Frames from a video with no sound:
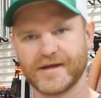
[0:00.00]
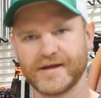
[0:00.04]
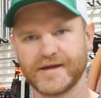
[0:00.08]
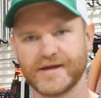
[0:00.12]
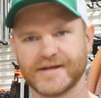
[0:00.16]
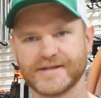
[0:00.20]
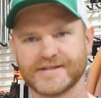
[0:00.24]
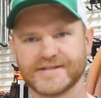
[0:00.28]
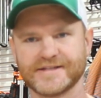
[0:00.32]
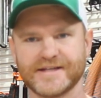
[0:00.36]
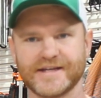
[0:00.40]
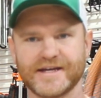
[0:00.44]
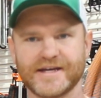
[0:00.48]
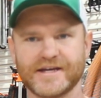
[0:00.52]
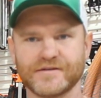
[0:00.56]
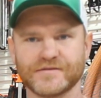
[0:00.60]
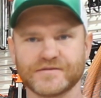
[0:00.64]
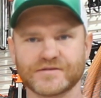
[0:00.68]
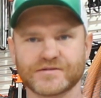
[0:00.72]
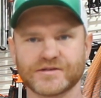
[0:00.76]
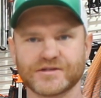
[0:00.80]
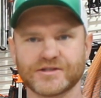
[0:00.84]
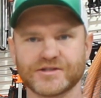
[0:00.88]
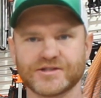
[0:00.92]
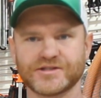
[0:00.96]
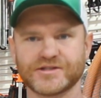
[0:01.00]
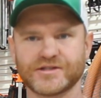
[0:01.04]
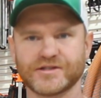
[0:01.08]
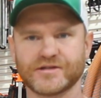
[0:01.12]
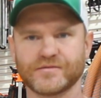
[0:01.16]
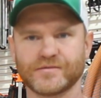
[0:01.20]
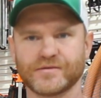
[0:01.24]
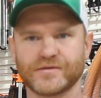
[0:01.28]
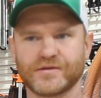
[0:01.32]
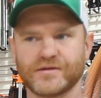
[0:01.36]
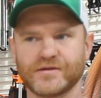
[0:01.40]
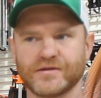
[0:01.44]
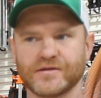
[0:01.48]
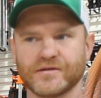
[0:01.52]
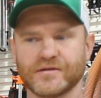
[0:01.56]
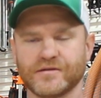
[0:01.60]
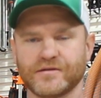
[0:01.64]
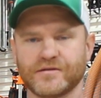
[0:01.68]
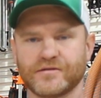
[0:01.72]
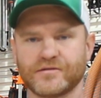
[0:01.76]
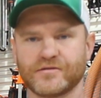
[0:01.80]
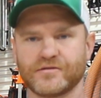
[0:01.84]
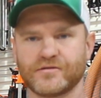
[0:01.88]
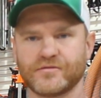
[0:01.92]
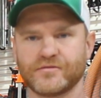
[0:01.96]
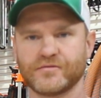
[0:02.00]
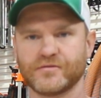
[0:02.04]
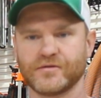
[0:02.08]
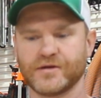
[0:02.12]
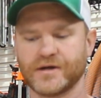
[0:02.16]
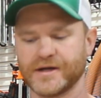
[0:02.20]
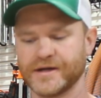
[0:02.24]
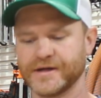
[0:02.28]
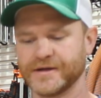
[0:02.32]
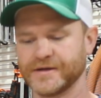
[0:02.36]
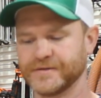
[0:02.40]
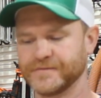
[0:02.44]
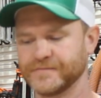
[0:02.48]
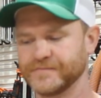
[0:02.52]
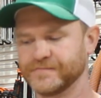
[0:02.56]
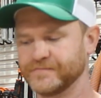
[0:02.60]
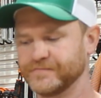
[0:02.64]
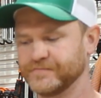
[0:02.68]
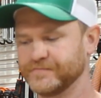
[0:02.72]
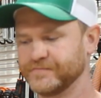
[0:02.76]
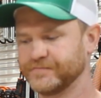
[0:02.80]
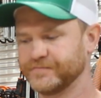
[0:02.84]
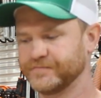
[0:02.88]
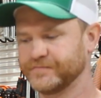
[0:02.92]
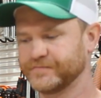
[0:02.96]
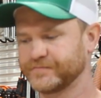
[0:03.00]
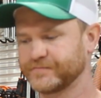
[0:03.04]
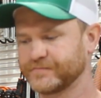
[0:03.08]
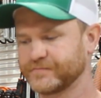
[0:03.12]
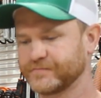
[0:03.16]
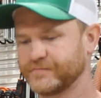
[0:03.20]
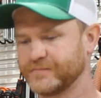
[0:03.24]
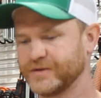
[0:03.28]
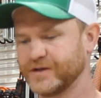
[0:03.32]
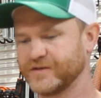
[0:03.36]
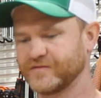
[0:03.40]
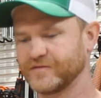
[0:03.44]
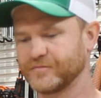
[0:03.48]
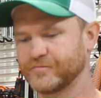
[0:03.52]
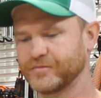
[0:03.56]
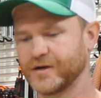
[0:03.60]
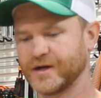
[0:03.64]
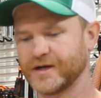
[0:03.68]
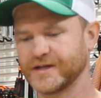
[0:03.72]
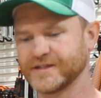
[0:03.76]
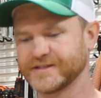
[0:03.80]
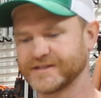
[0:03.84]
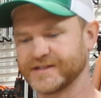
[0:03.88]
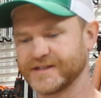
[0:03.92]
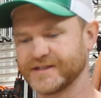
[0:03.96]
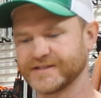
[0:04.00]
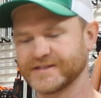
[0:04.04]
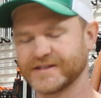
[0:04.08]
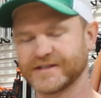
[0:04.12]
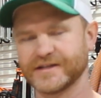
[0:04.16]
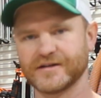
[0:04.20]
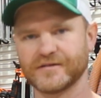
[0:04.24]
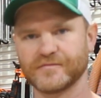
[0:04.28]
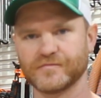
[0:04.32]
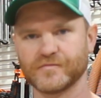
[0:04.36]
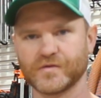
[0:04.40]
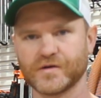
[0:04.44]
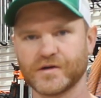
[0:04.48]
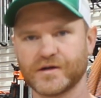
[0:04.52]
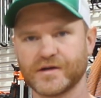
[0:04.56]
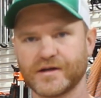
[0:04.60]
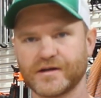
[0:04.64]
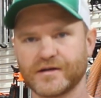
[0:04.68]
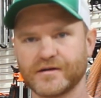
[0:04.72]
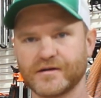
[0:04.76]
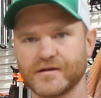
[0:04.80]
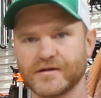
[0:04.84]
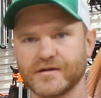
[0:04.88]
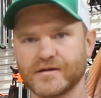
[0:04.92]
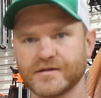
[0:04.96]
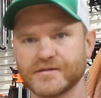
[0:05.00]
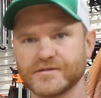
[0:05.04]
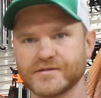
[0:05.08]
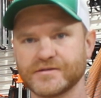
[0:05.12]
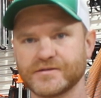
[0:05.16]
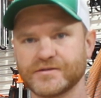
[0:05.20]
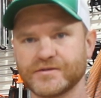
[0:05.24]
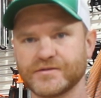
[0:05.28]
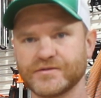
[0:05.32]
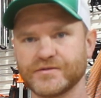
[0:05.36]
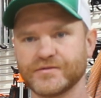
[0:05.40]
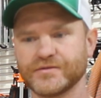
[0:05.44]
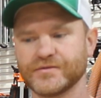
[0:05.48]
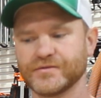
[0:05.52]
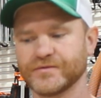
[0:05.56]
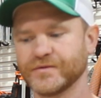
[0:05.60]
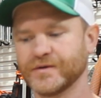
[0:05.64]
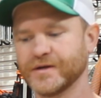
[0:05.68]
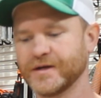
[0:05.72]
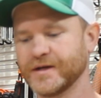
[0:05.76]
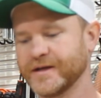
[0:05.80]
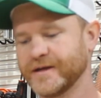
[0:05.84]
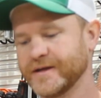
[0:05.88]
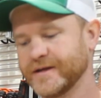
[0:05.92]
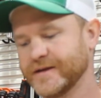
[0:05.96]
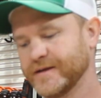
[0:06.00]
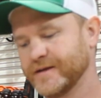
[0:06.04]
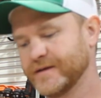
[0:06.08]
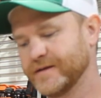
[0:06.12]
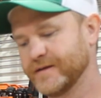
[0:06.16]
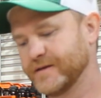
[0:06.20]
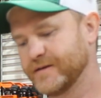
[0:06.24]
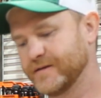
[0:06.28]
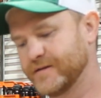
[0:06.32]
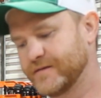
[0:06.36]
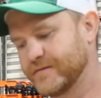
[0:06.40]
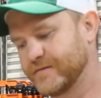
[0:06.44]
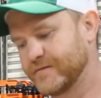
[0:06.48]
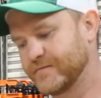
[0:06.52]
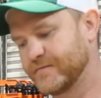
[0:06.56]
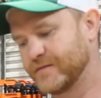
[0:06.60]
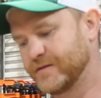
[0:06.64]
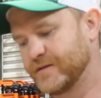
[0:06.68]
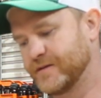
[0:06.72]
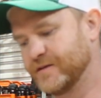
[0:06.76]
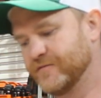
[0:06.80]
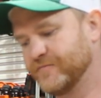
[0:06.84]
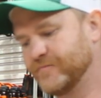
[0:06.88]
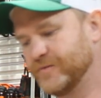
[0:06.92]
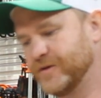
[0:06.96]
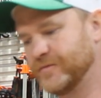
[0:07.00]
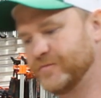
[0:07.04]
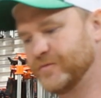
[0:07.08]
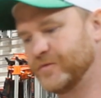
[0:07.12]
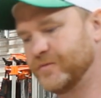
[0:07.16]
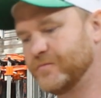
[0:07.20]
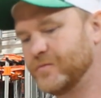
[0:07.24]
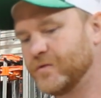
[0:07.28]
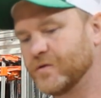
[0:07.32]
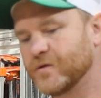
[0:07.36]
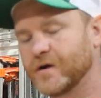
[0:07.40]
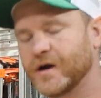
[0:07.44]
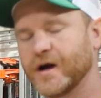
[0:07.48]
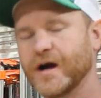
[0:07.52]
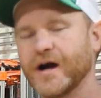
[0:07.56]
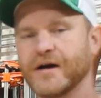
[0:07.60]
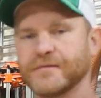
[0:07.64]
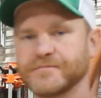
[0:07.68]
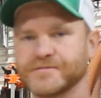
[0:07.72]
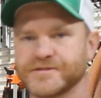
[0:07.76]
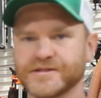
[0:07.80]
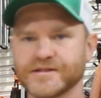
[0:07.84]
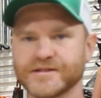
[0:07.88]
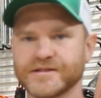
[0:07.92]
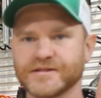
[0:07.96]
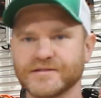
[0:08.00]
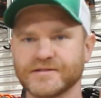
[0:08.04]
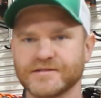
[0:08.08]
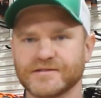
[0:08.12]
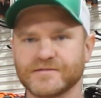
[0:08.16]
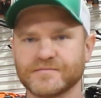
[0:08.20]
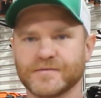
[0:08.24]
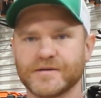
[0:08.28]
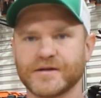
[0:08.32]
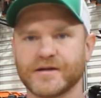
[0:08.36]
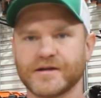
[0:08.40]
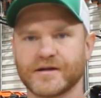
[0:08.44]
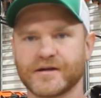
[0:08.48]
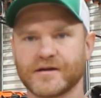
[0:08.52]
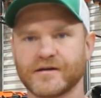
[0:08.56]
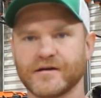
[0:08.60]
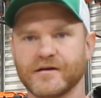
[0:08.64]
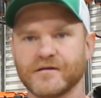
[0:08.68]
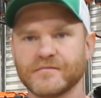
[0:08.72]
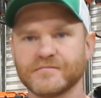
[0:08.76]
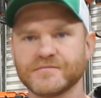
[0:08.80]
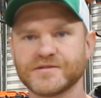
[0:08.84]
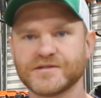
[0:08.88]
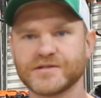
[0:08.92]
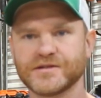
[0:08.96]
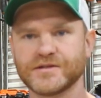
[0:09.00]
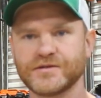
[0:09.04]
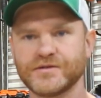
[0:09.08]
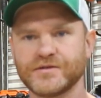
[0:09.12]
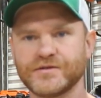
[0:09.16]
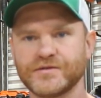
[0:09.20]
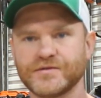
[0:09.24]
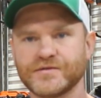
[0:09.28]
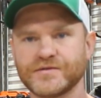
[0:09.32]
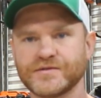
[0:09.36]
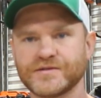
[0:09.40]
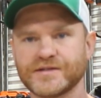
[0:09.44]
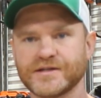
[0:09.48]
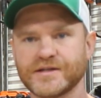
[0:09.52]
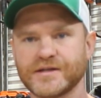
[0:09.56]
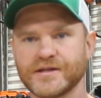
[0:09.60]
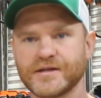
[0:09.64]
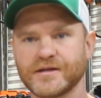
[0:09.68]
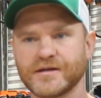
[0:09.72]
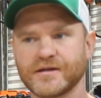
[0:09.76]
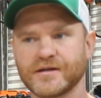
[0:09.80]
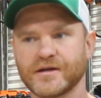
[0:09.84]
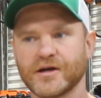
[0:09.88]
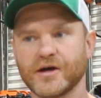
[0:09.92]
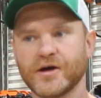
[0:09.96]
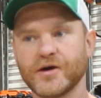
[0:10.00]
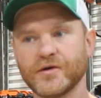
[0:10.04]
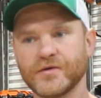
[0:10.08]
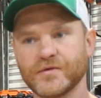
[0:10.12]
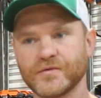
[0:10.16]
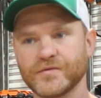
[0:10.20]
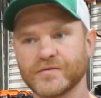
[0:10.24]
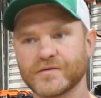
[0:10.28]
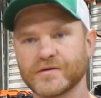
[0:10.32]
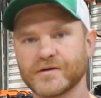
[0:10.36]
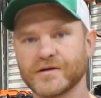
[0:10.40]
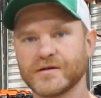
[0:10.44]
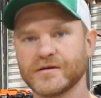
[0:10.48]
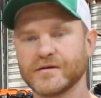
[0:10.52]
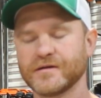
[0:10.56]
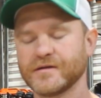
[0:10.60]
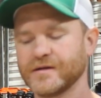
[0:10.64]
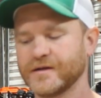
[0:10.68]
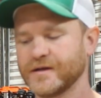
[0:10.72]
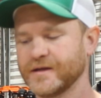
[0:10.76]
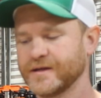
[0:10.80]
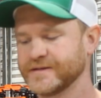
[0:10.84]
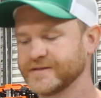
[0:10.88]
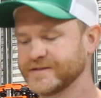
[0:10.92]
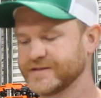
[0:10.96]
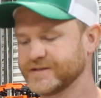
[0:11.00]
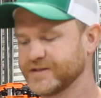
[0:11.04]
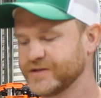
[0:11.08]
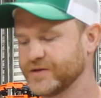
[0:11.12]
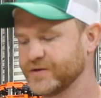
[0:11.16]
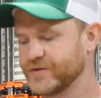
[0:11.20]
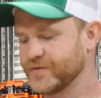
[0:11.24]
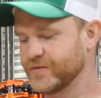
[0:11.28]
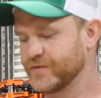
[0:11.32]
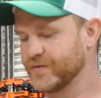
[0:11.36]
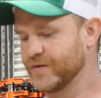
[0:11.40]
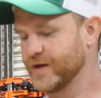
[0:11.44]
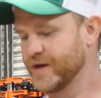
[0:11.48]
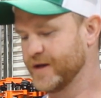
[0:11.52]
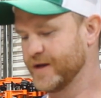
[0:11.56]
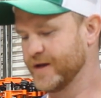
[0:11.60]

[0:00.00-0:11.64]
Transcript: and today I was going to share with you a little bit of a process that I'm working on to give people more options when it comes to using oak. And so